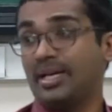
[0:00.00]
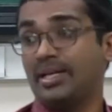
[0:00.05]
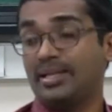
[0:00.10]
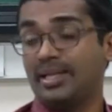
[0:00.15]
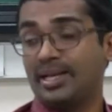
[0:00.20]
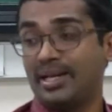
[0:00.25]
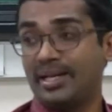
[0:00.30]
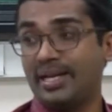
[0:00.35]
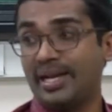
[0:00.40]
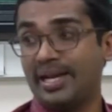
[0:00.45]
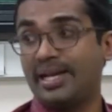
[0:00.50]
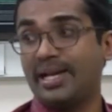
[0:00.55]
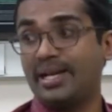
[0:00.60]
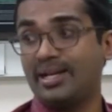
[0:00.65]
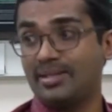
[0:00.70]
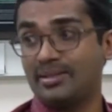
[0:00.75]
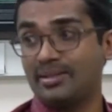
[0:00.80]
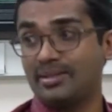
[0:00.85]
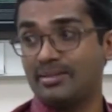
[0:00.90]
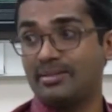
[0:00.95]
the
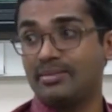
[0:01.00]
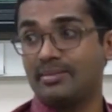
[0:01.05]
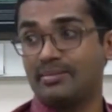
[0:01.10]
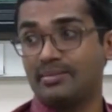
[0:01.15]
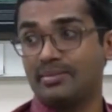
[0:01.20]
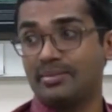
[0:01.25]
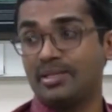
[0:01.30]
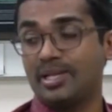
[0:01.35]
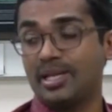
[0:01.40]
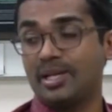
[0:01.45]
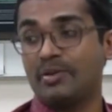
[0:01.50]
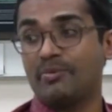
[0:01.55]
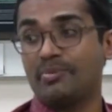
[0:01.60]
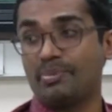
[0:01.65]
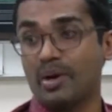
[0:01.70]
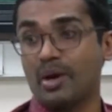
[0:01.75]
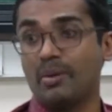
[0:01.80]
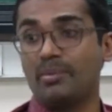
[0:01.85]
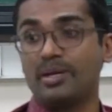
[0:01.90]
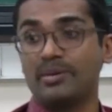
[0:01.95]
graded set of
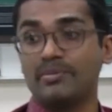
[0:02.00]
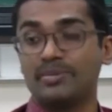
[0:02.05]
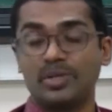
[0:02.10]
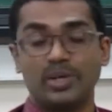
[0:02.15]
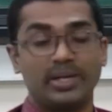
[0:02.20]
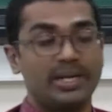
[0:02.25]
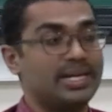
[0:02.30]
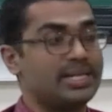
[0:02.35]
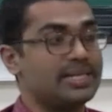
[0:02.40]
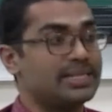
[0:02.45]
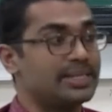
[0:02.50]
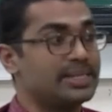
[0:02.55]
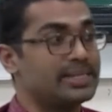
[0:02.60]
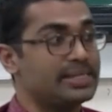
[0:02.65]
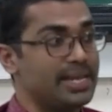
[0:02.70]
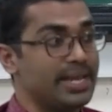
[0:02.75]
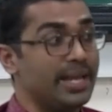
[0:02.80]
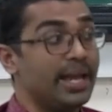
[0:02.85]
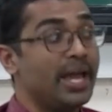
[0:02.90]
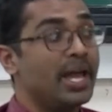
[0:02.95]
problems or any such
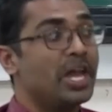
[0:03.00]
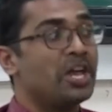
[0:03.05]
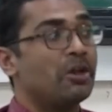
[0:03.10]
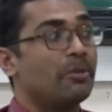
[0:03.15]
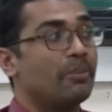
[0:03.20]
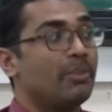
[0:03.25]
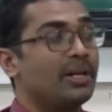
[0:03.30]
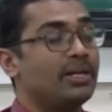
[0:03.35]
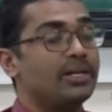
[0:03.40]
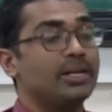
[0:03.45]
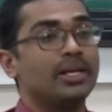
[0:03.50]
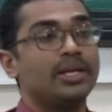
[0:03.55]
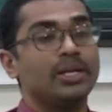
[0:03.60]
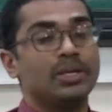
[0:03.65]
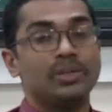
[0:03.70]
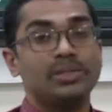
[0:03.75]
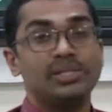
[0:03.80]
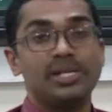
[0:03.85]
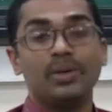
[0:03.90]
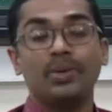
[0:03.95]
thing, but
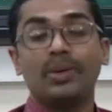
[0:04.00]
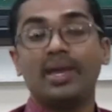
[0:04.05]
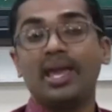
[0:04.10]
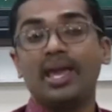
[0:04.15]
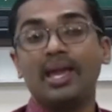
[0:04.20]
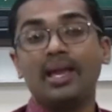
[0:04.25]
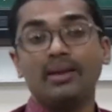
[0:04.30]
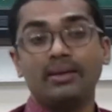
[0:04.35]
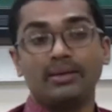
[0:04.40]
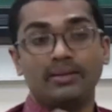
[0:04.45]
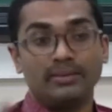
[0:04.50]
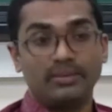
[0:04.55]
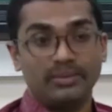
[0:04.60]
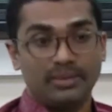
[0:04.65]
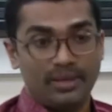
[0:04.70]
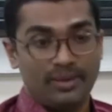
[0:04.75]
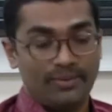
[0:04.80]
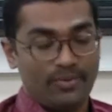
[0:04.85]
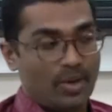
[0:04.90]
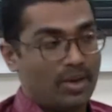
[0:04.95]
you say, okay,
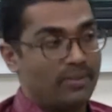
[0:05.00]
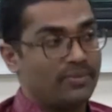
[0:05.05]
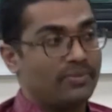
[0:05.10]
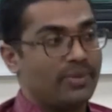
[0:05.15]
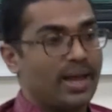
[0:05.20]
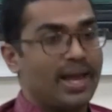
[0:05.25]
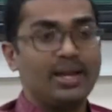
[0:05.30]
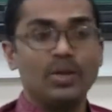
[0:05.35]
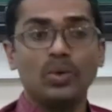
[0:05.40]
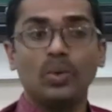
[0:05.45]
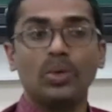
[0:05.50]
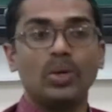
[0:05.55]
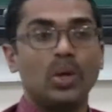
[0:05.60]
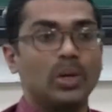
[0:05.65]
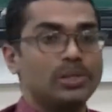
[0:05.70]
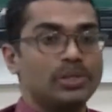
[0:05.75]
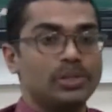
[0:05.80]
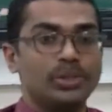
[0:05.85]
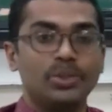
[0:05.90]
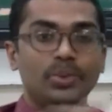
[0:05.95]
if you have, and you could
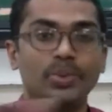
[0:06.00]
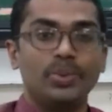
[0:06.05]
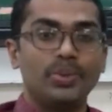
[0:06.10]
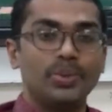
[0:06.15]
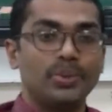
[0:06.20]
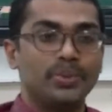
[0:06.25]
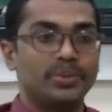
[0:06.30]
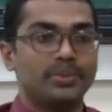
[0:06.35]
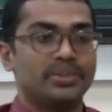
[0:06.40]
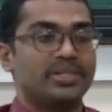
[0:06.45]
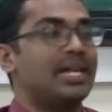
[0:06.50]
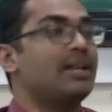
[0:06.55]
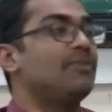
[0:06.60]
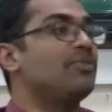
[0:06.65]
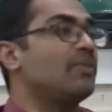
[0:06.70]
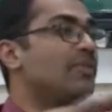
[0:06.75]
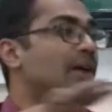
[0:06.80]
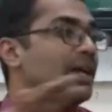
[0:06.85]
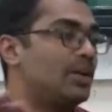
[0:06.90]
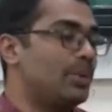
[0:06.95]
also do
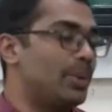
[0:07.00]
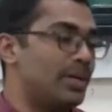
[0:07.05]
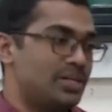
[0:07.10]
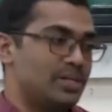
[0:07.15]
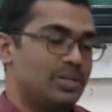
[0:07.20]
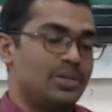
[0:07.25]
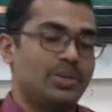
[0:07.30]
self-evaluation.